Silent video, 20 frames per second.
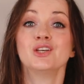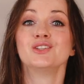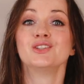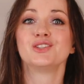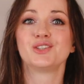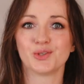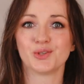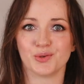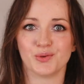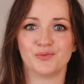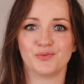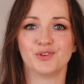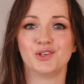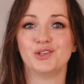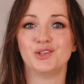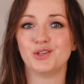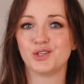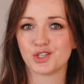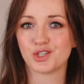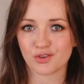So
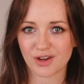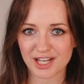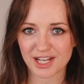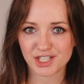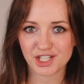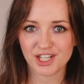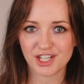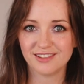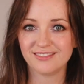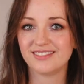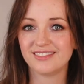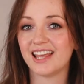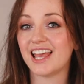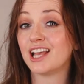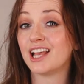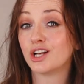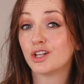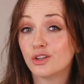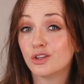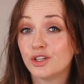nutrition,
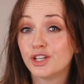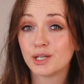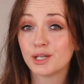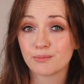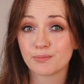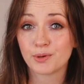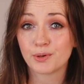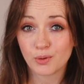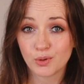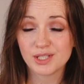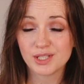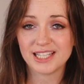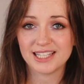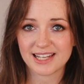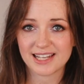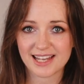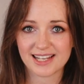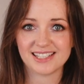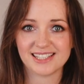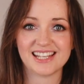including
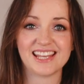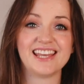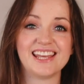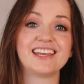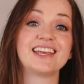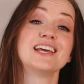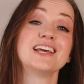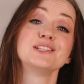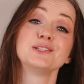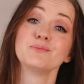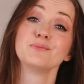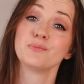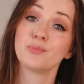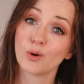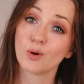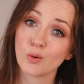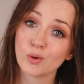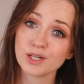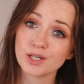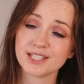protein intake, is
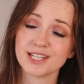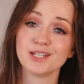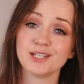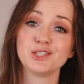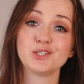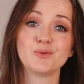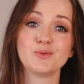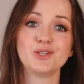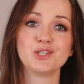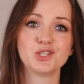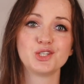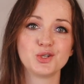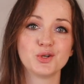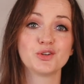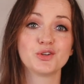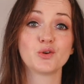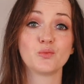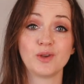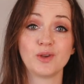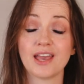important to
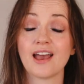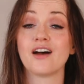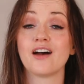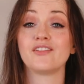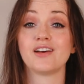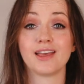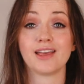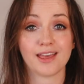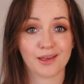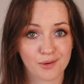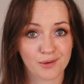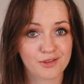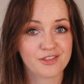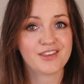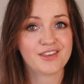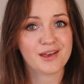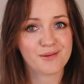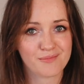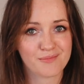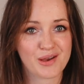ensure that we have a
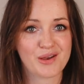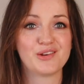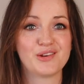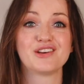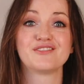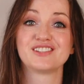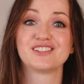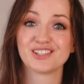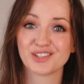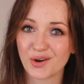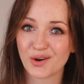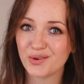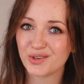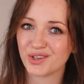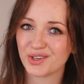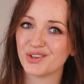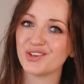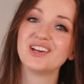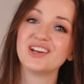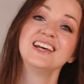healthy amount of
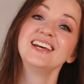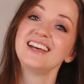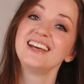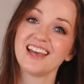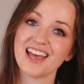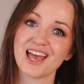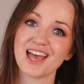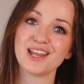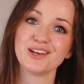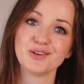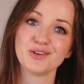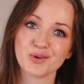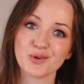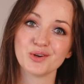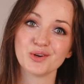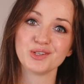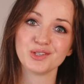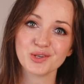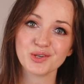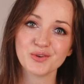solute in
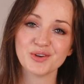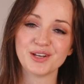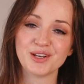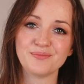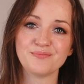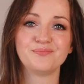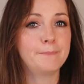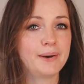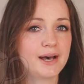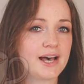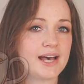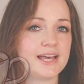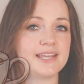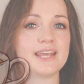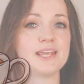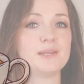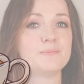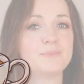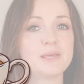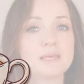our urine. But in